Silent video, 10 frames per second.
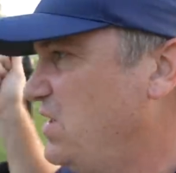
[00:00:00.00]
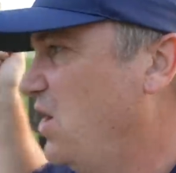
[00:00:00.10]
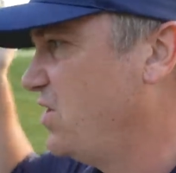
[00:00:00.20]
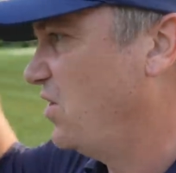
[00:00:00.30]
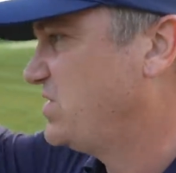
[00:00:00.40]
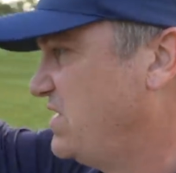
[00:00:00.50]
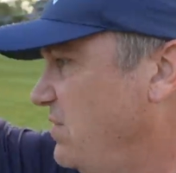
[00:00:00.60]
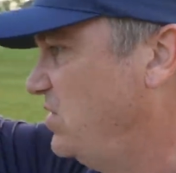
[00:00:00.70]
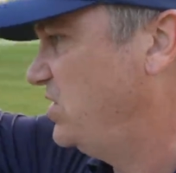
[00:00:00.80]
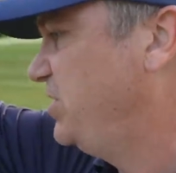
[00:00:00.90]
logo
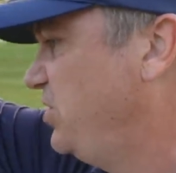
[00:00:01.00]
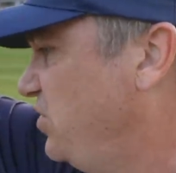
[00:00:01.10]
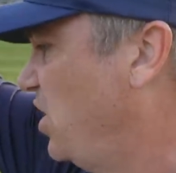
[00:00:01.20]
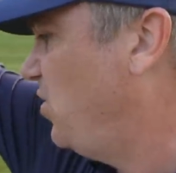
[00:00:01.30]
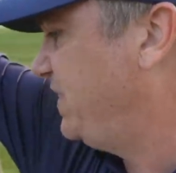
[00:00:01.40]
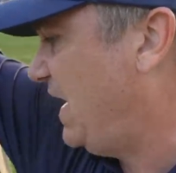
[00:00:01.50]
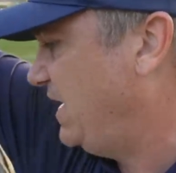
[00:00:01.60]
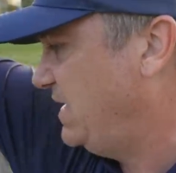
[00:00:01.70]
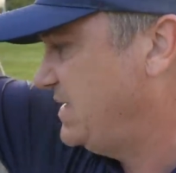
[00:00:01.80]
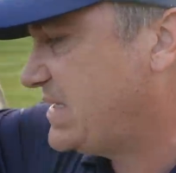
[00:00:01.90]
symbol? Do you know what
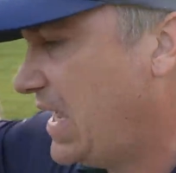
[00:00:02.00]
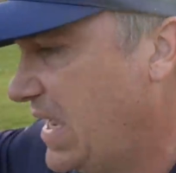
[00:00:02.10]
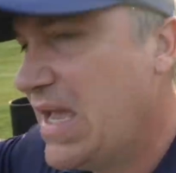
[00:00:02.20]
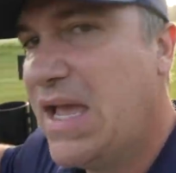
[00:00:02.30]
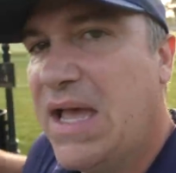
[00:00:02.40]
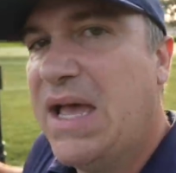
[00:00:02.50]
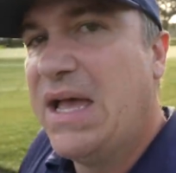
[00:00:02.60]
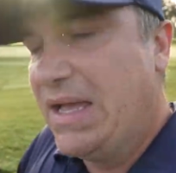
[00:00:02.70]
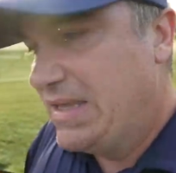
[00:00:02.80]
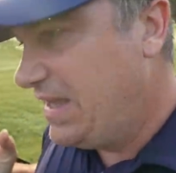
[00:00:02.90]
that is?
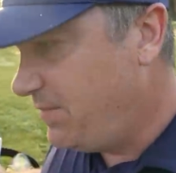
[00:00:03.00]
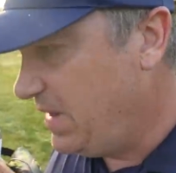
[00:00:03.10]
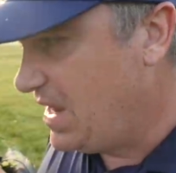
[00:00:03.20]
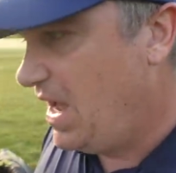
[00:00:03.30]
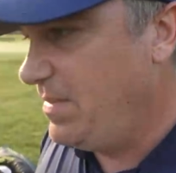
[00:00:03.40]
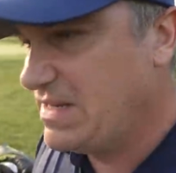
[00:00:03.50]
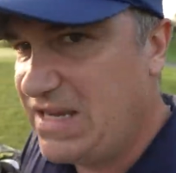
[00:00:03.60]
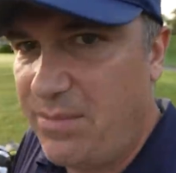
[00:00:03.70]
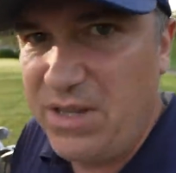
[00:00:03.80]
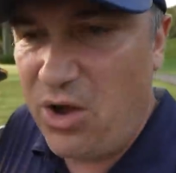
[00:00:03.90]
Leave me a comment
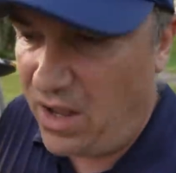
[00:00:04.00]
down below.